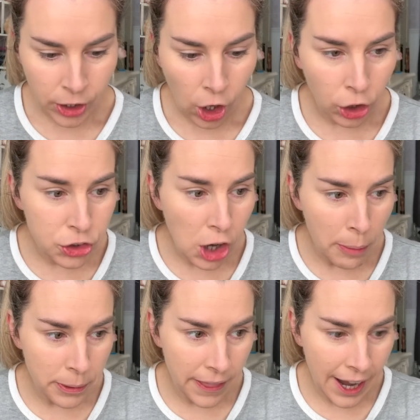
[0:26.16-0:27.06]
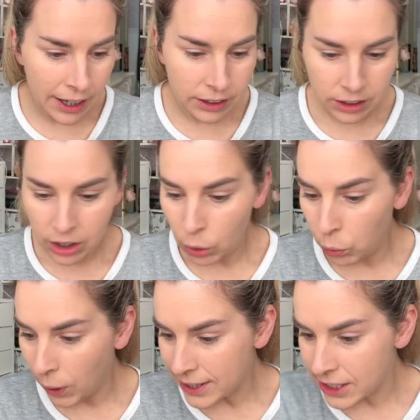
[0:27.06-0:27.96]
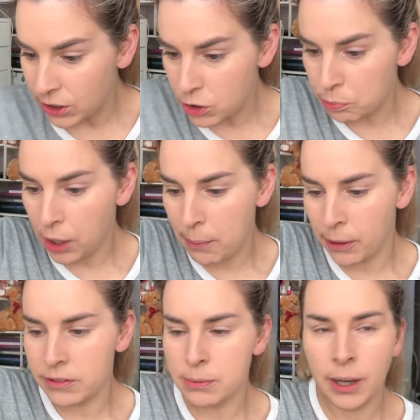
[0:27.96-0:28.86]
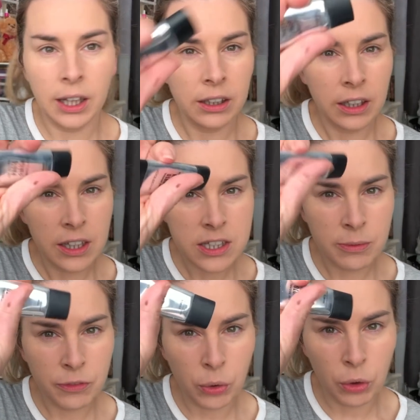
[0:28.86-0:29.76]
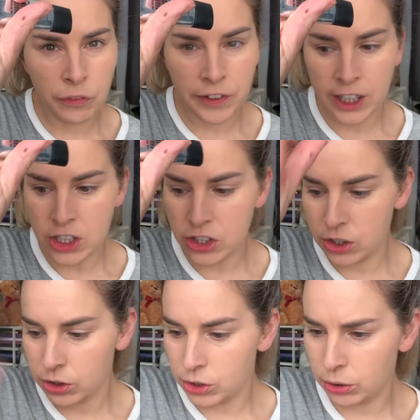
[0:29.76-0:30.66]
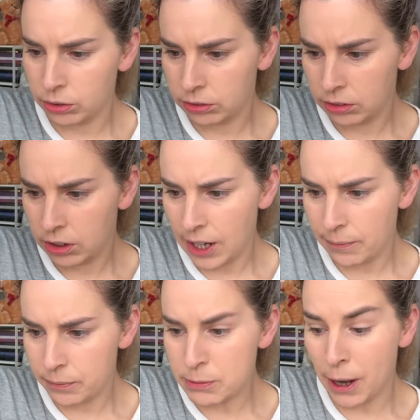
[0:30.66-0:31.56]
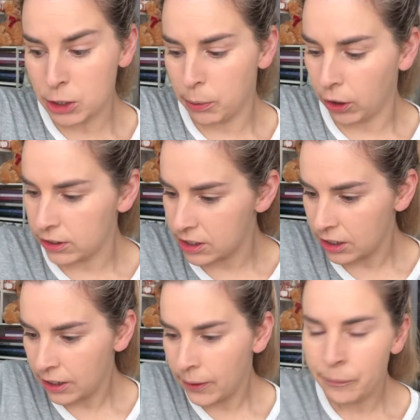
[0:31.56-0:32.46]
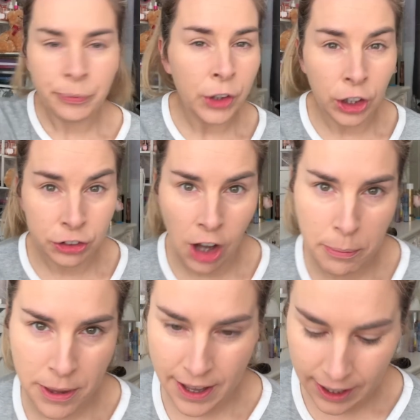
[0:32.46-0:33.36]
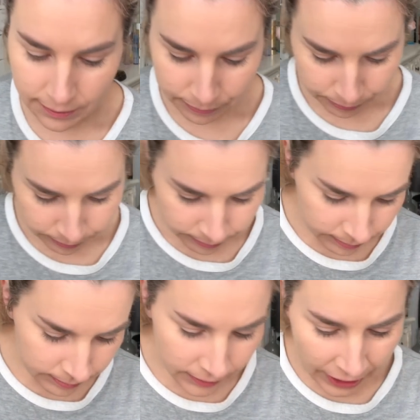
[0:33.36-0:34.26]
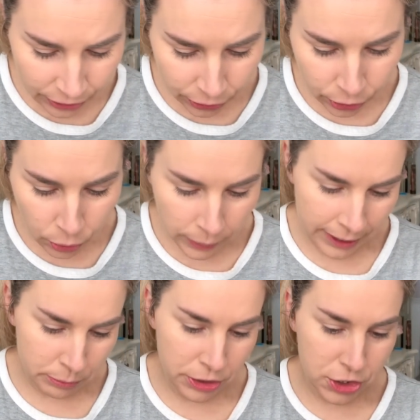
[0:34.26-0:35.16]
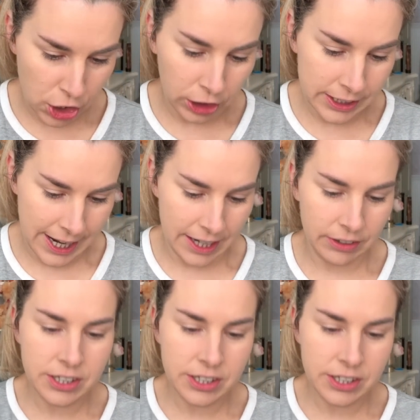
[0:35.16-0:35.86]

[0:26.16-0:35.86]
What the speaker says: On top of that, oh, I did use primer as well. Some Photo Finish Studio Smashbox. On top of that, I'm going to go in with Doll 10.